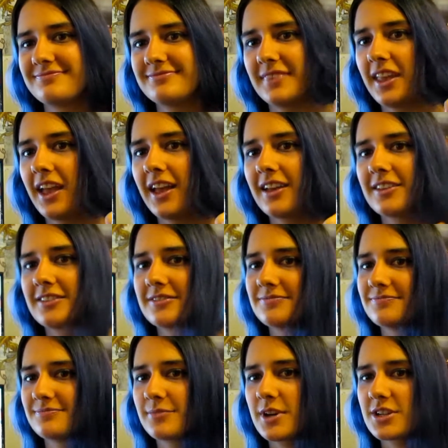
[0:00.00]
Yeah,
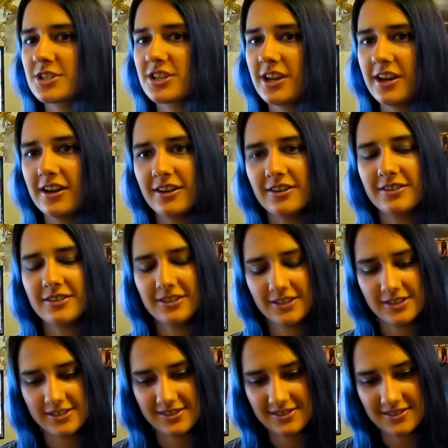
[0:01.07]
brushed hair
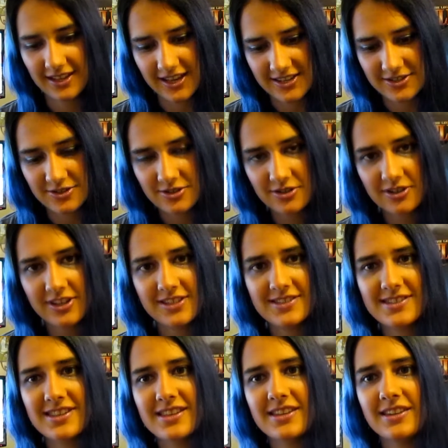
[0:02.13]
is nicer because
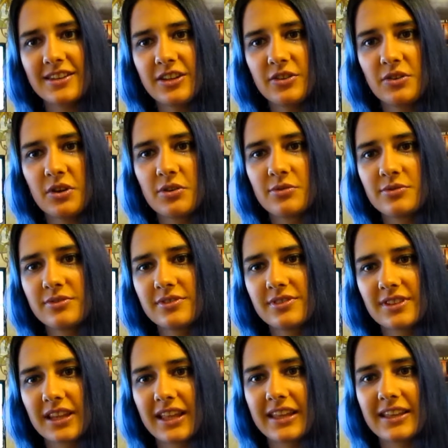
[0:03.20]
then you don't,
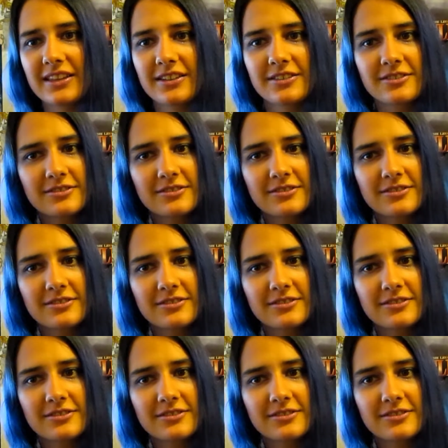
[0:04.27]
like,